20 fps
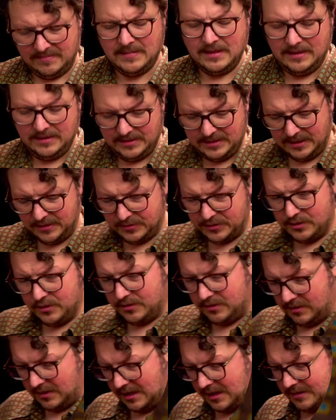Sounds good a
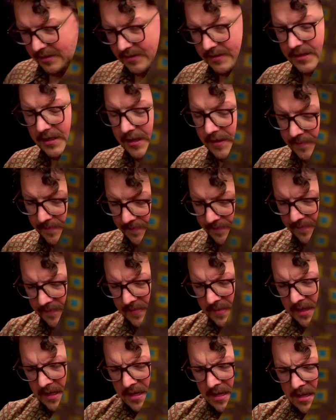lot of the time.
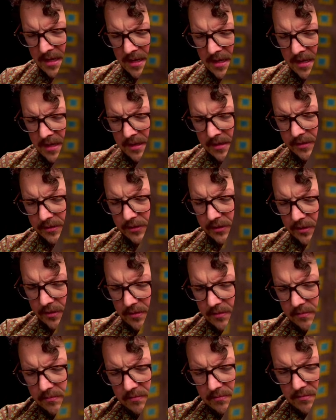
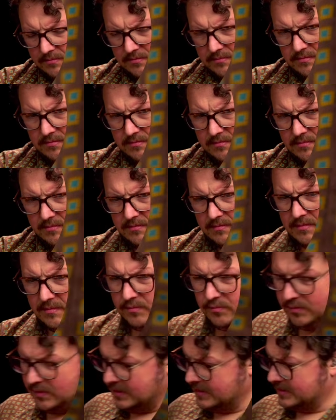So,
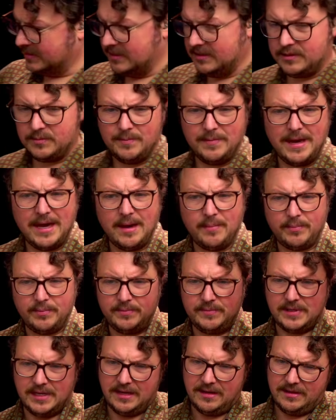what does this map
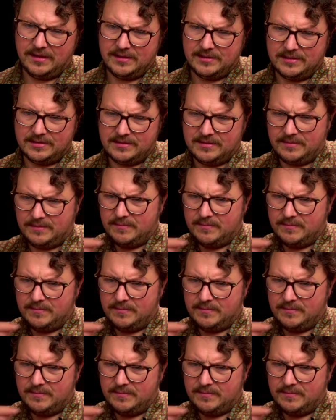tell us?